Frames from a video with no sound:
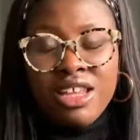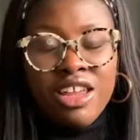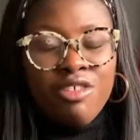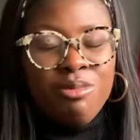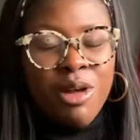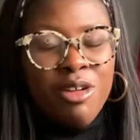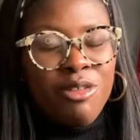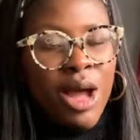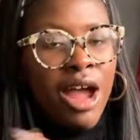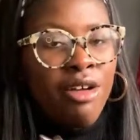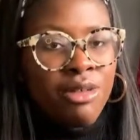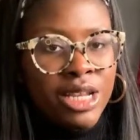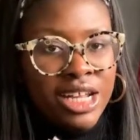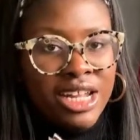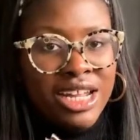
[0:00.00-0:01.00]
If my
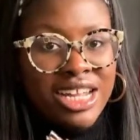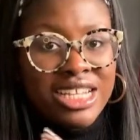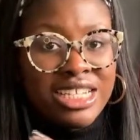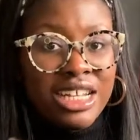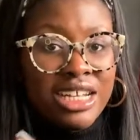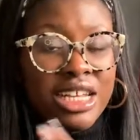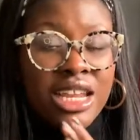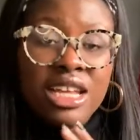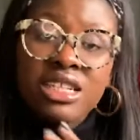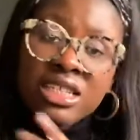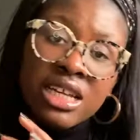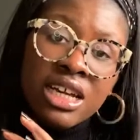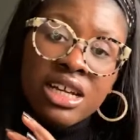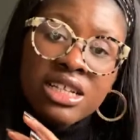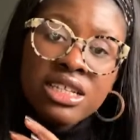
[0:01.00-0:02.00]
family is in
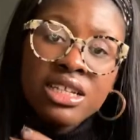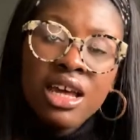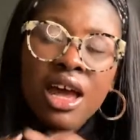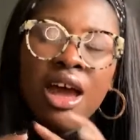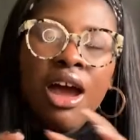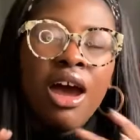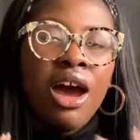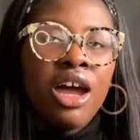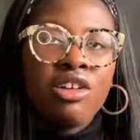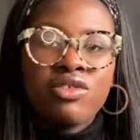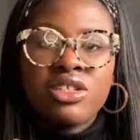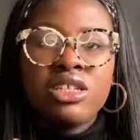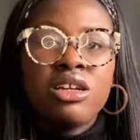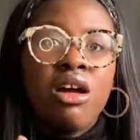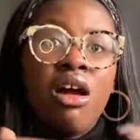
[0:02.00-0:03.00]
Essex, I
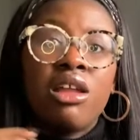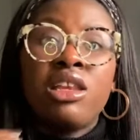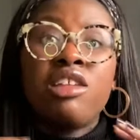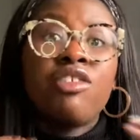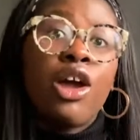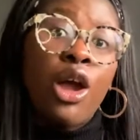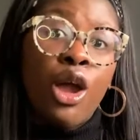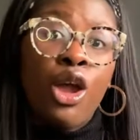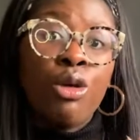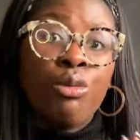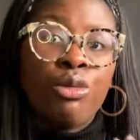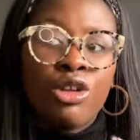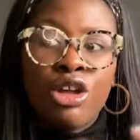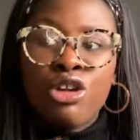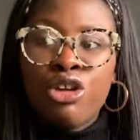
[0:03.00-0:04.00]
obviously can't live at home
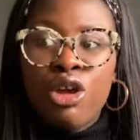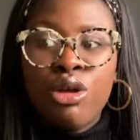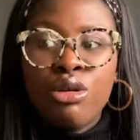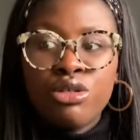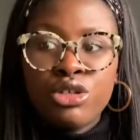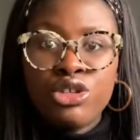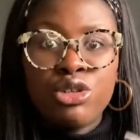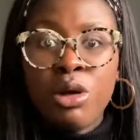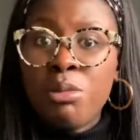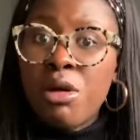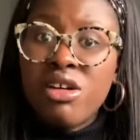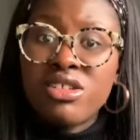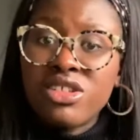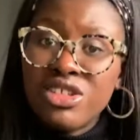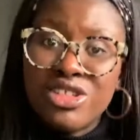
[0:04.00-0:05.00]
when I go to do my
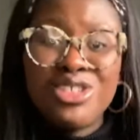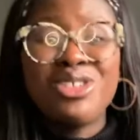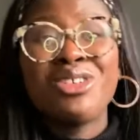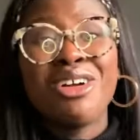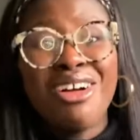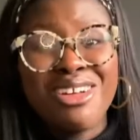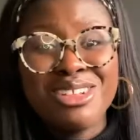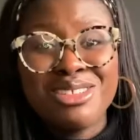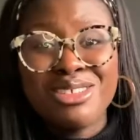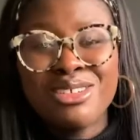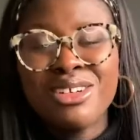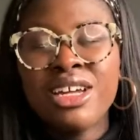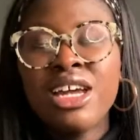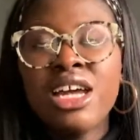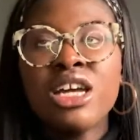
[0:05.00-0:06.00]
masters in Newcastle.